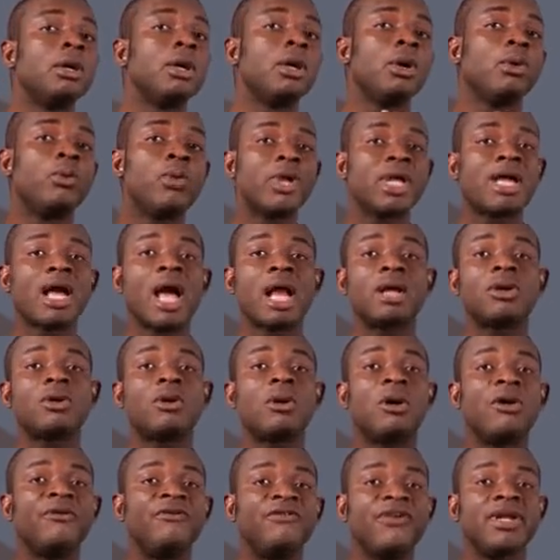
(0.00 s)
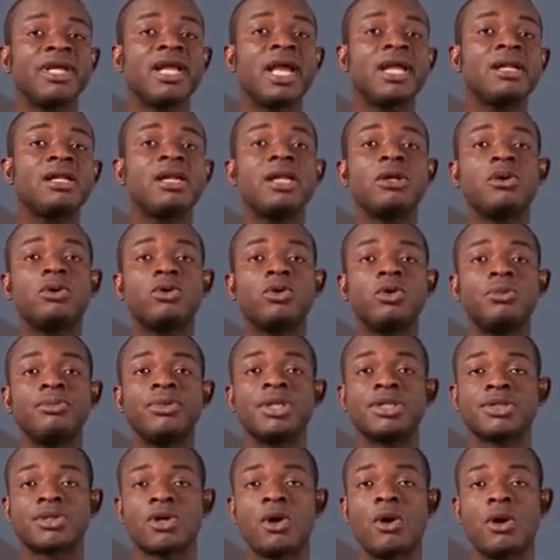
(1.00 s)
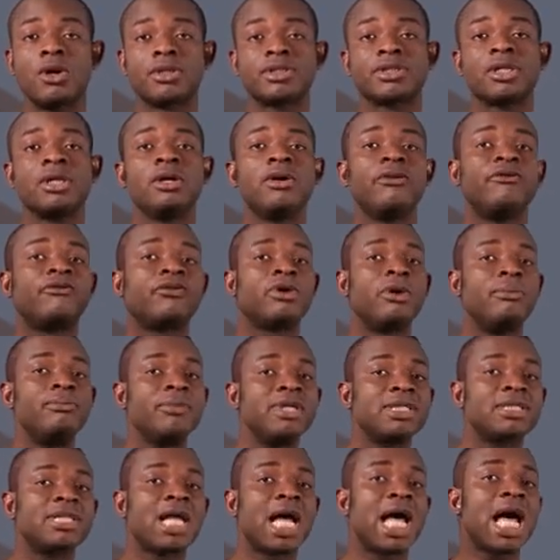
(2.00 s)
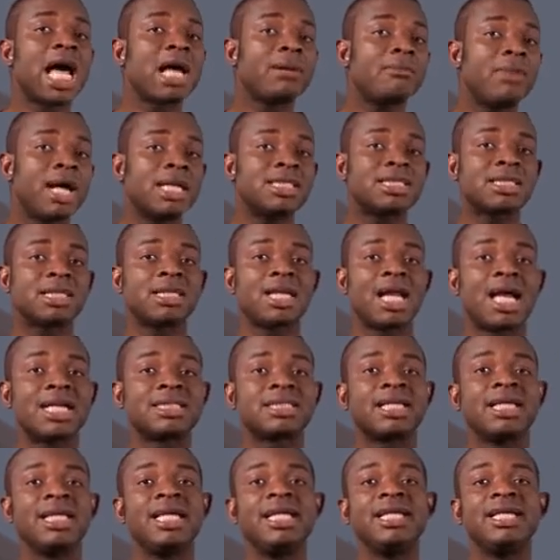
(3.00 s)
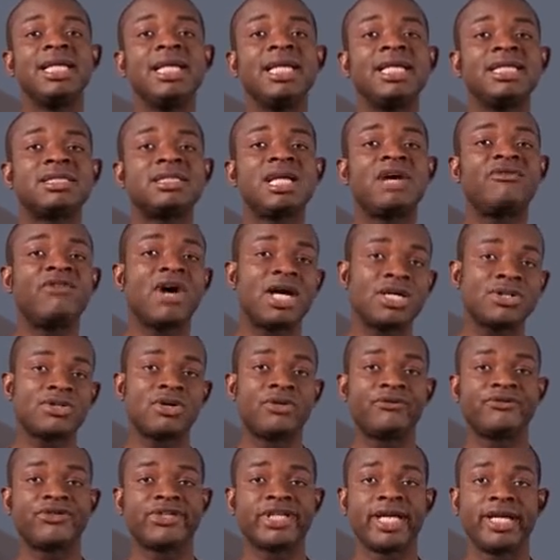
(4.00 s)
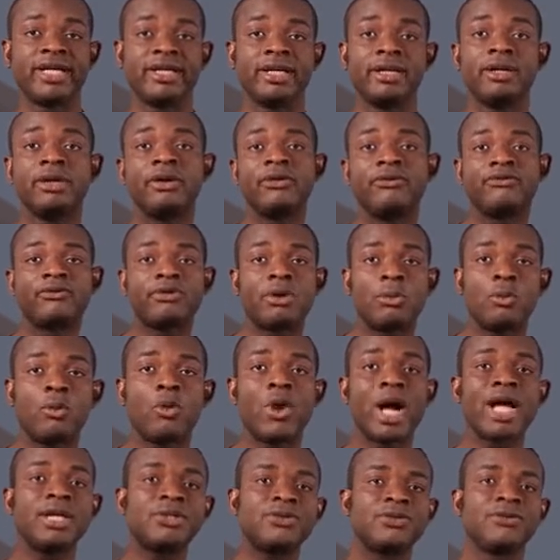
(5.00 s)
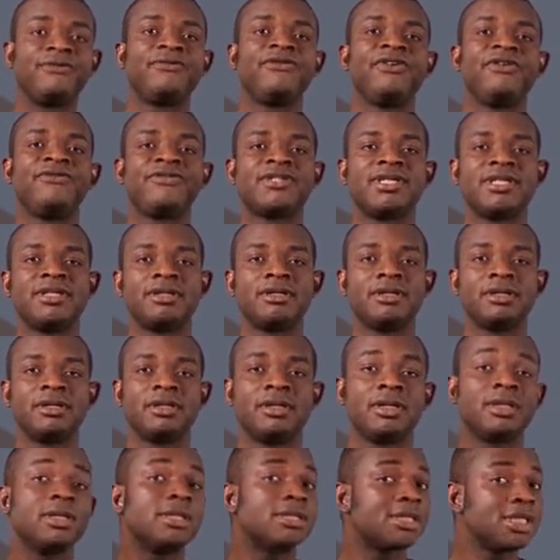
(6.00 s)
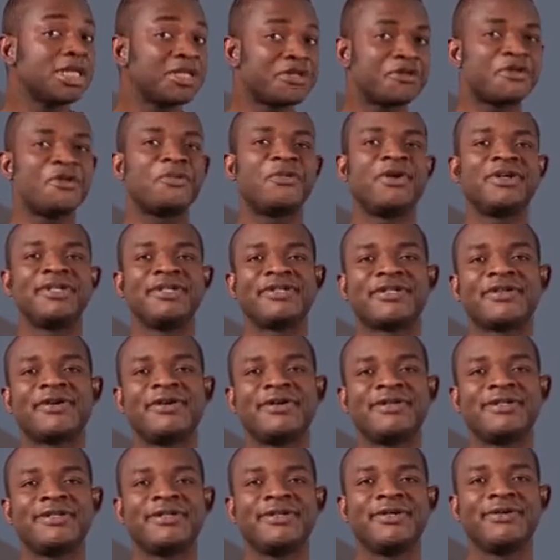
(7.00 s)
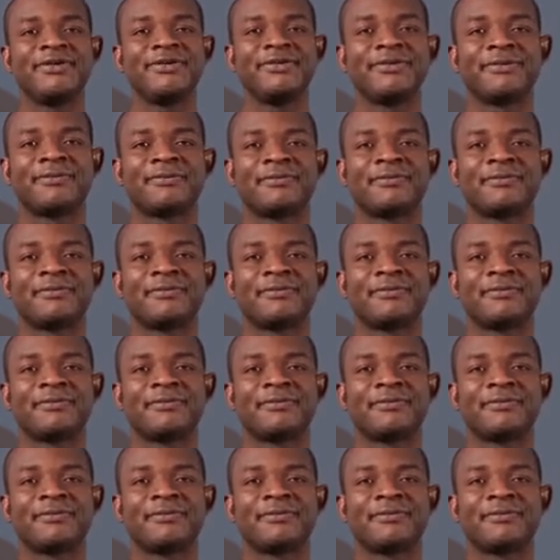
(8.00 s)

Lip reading: We can conveniently group the scores from Mr. Akpan's class in intervals of 10 from 1 to 50, since nobody scored 0.